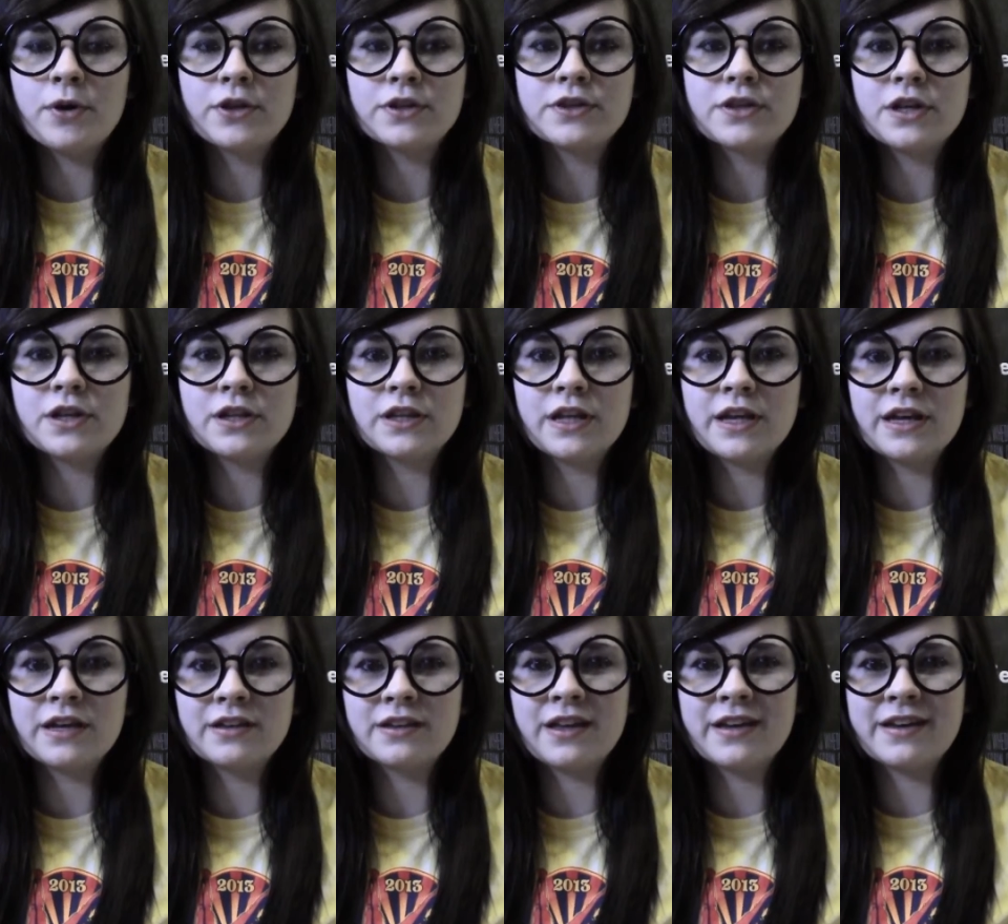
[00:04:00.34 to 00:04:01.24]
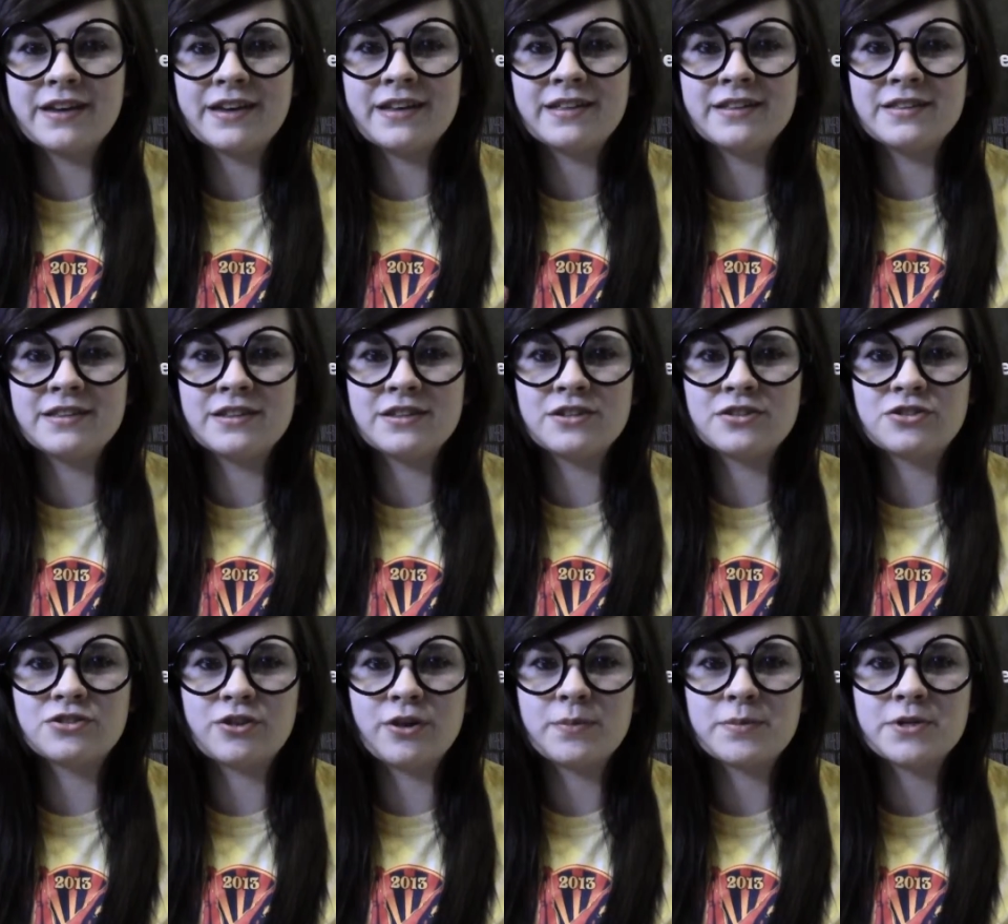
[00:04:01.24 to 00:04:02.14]
put the li like it in the
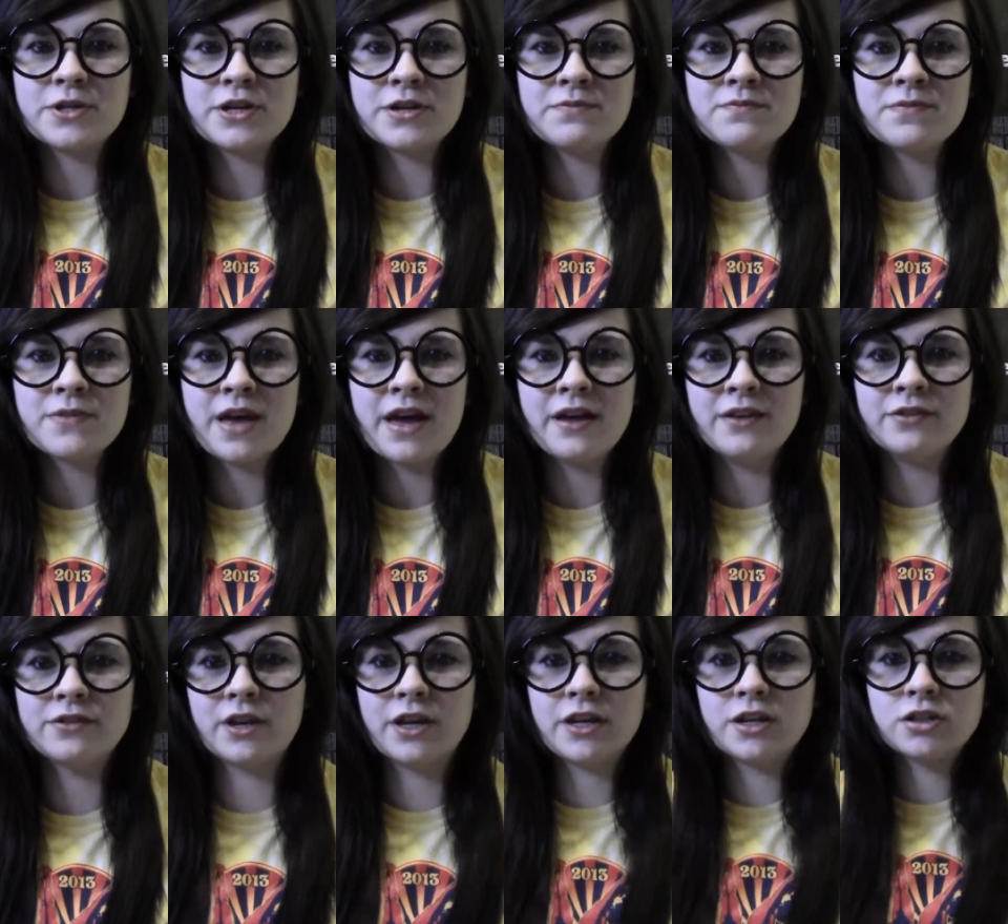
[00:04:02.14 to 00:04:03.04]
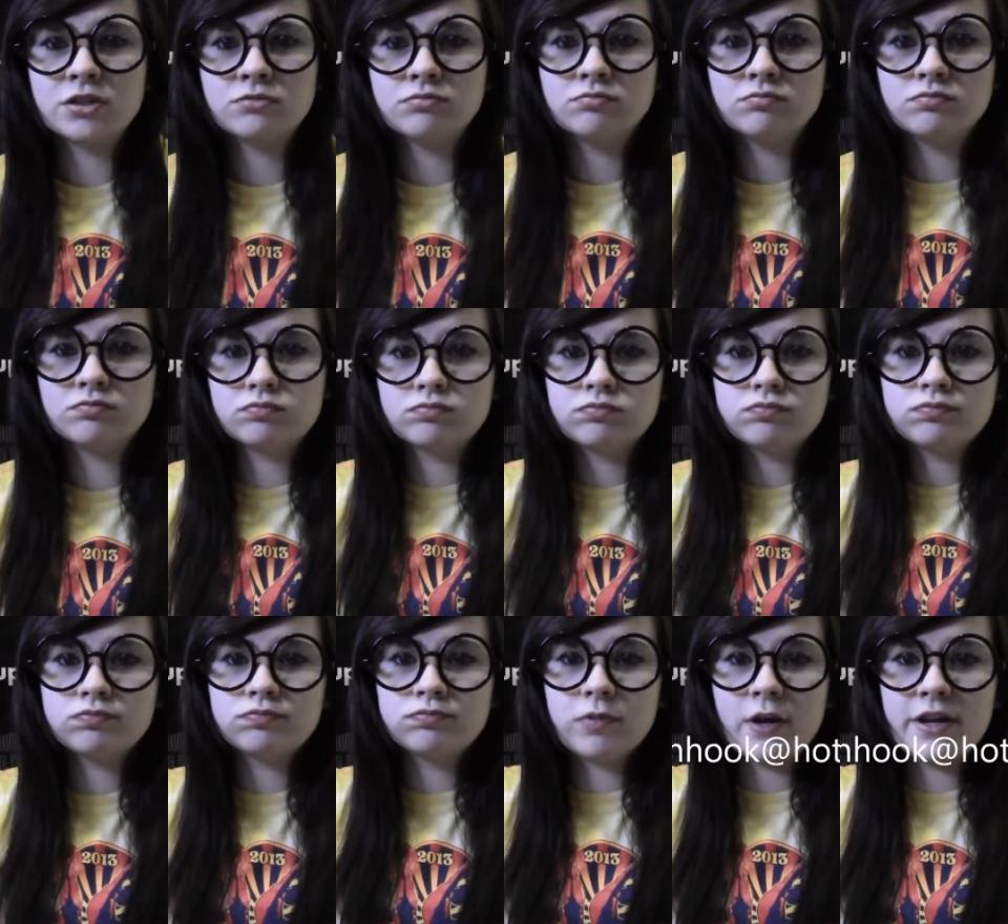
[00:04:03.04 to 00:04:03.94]
description, and like
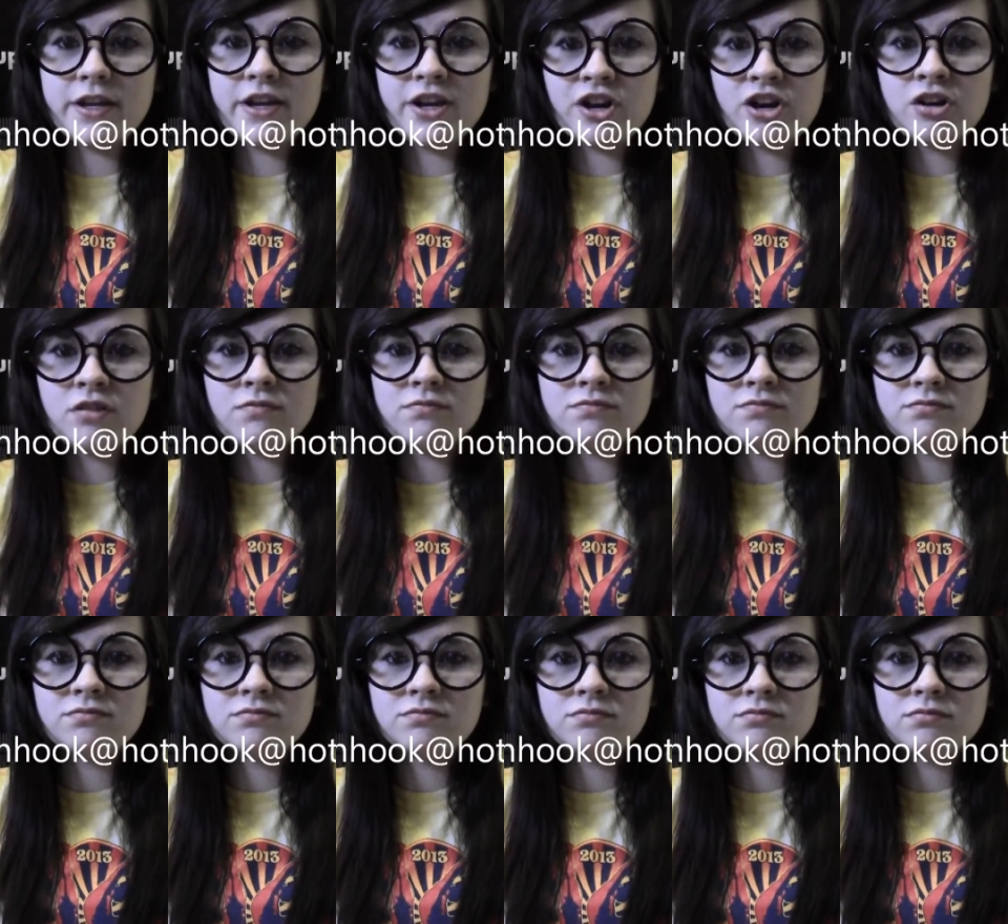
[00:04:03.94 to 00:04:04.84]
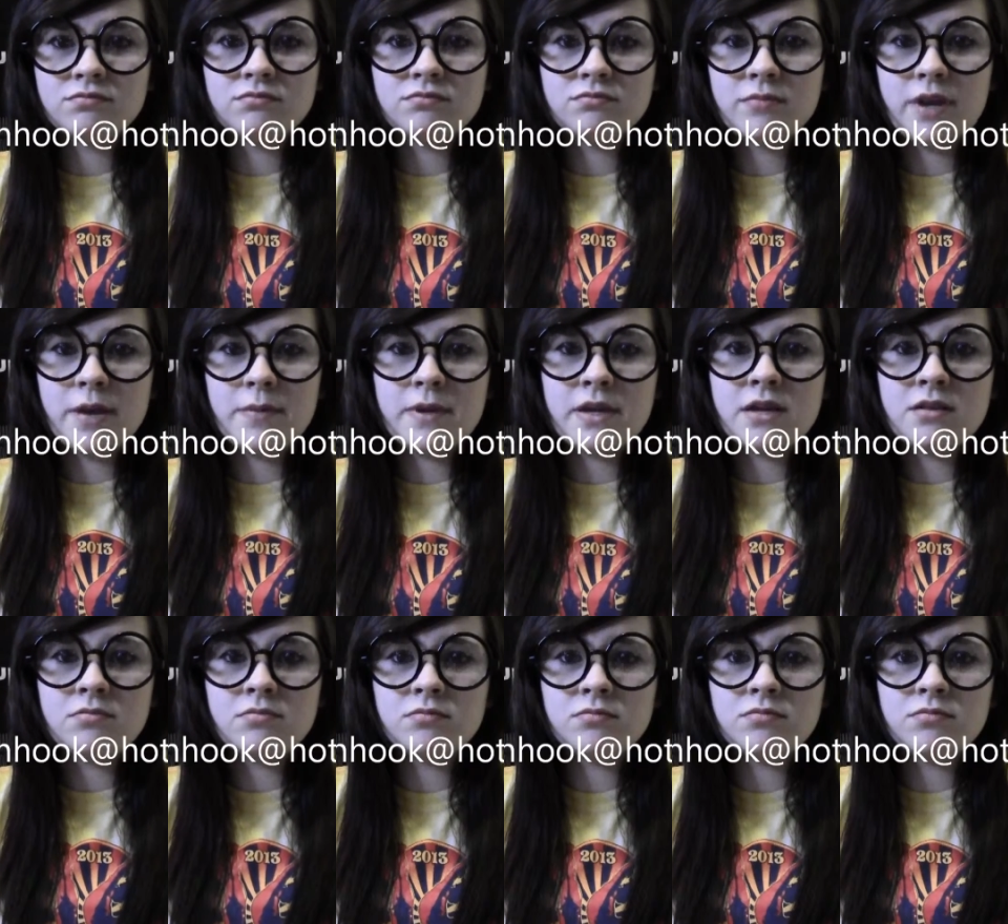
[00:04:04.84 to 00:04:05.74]
right here, maybe,
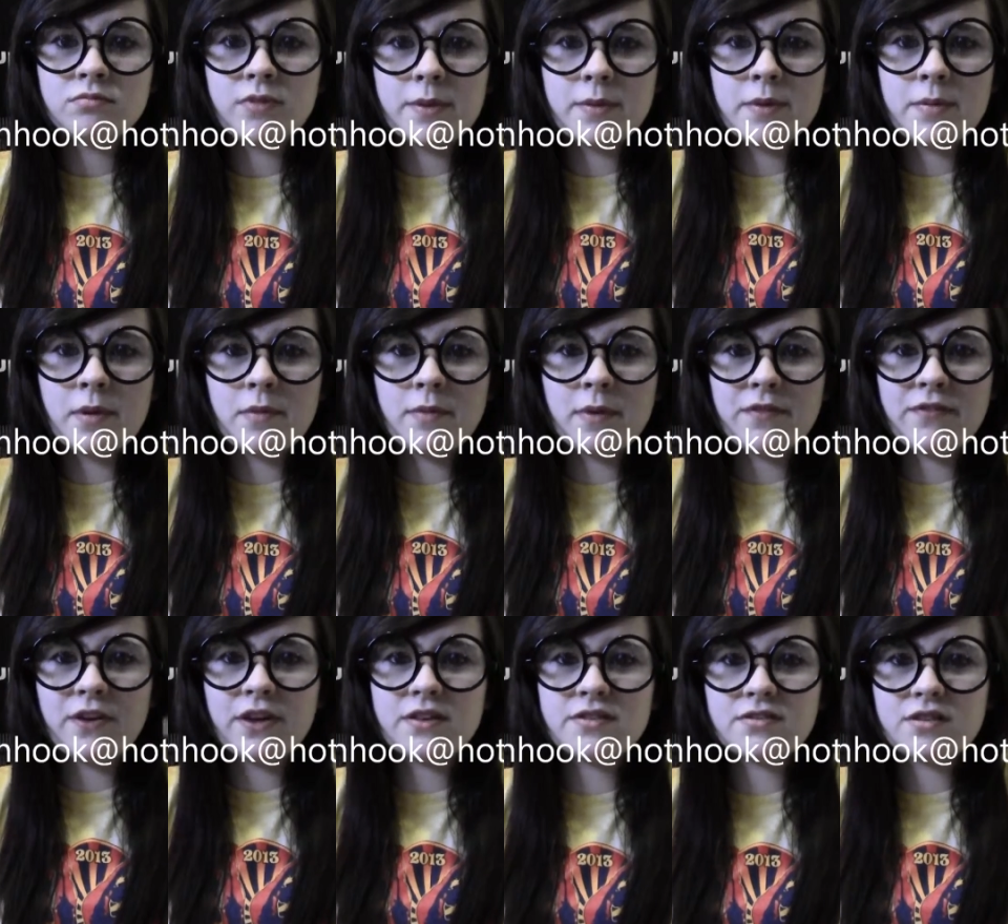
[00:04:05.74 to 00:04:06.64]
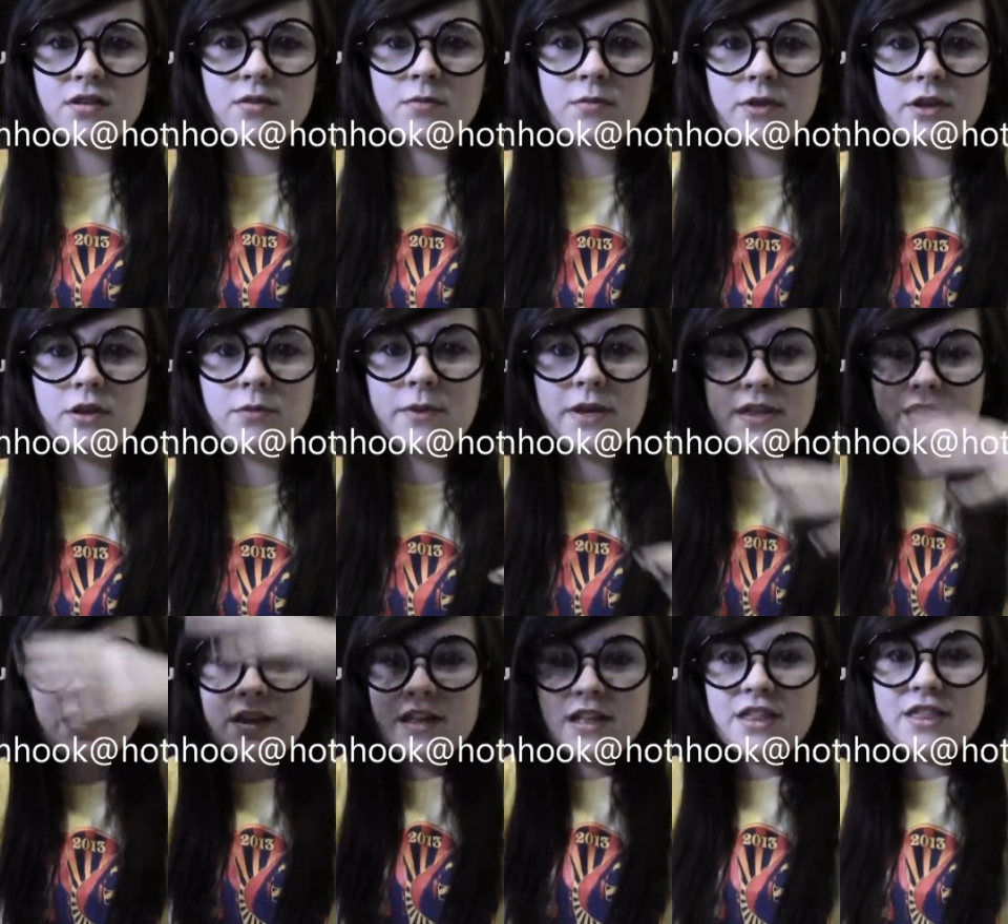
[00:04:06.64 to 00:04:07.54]
maybe above my face. Oh, it'll be
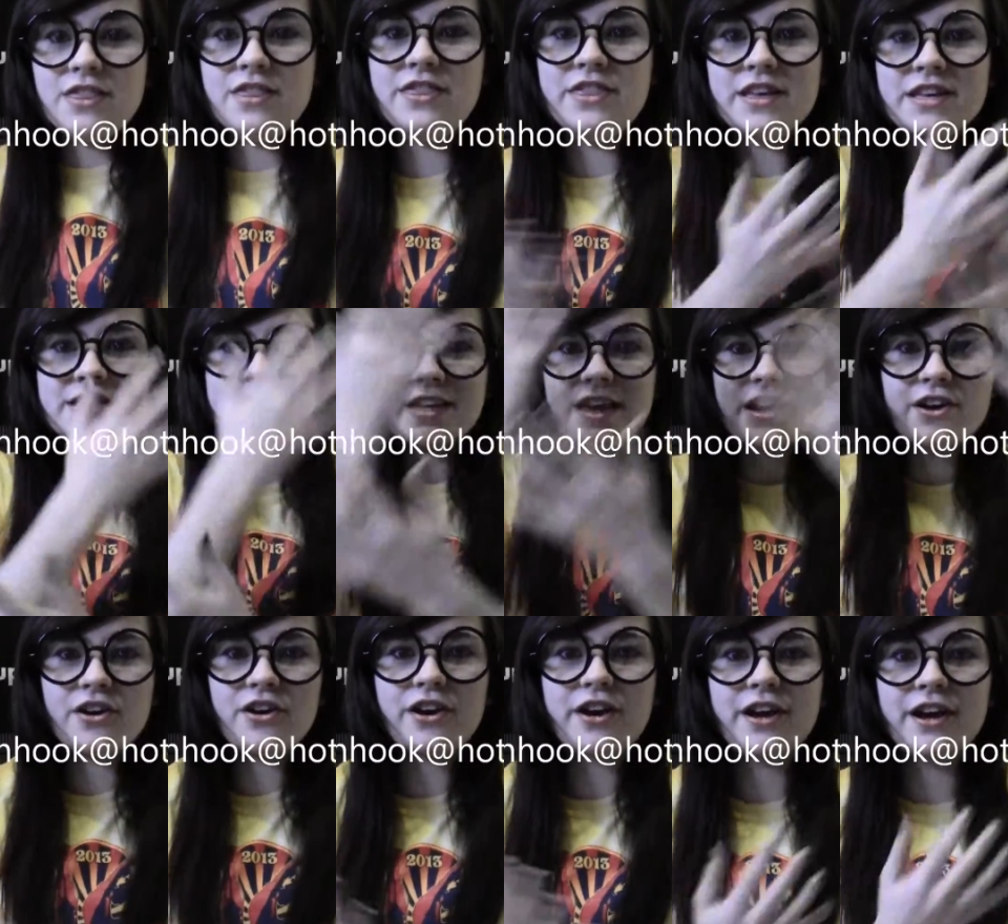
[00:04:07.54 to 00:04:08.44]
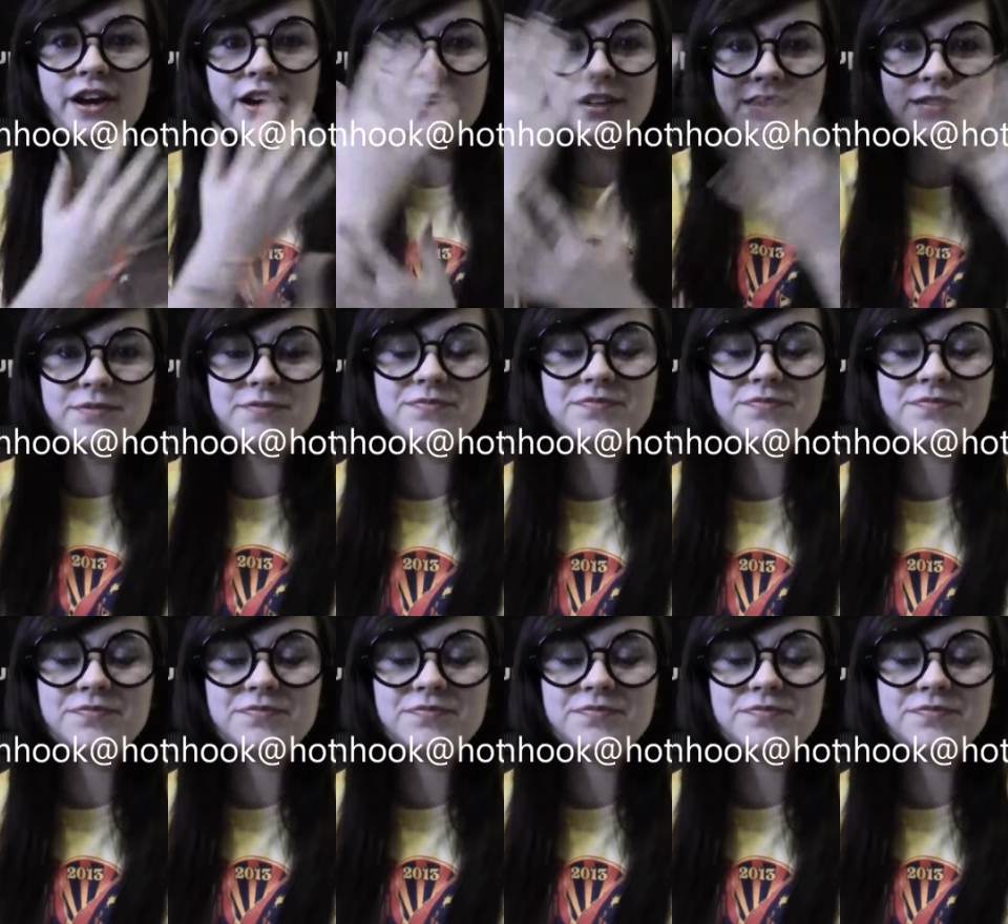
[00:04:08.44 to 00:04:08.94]
in this area.